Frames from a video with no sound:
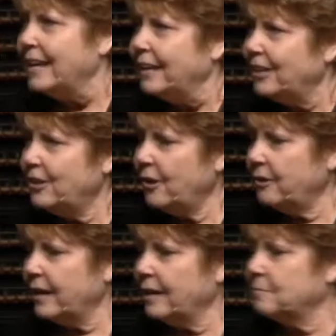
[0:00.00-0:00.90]

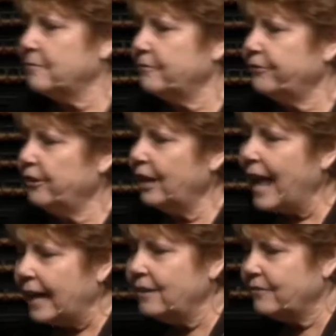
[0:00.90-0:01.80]
For a
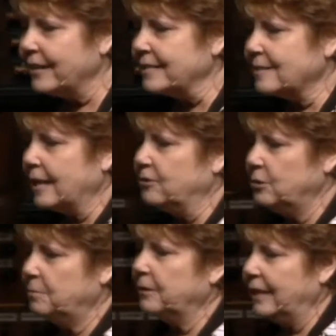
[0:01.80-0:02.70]
lot of us, I
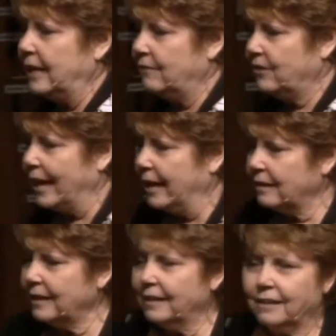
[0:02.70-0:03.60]
do believe
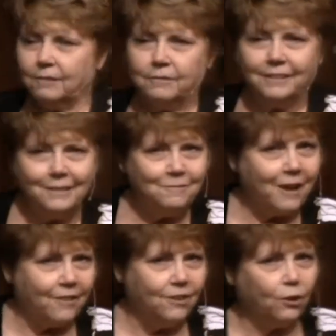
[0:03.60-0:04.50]
that
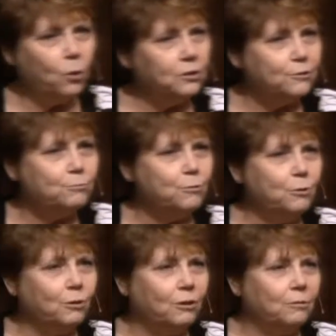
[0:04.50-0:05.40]
the golden
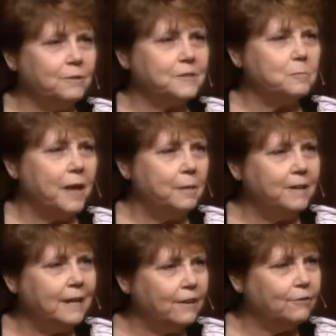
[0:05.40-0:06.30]
rule was
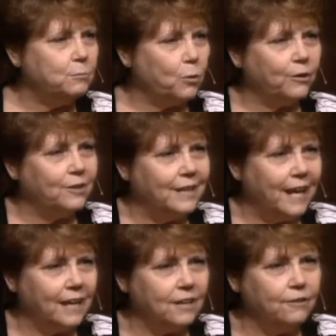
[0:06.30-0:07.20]
maybe given more the
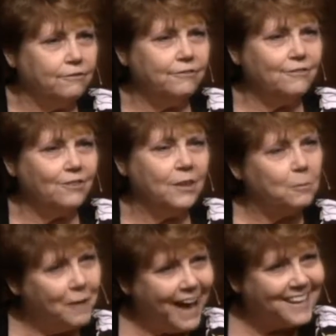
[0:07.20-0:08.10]
negative than
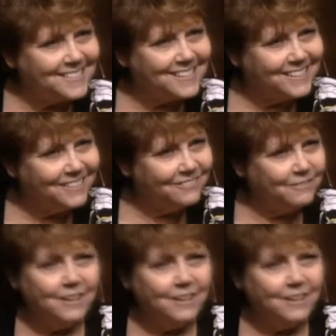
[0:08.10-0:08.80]
the positive.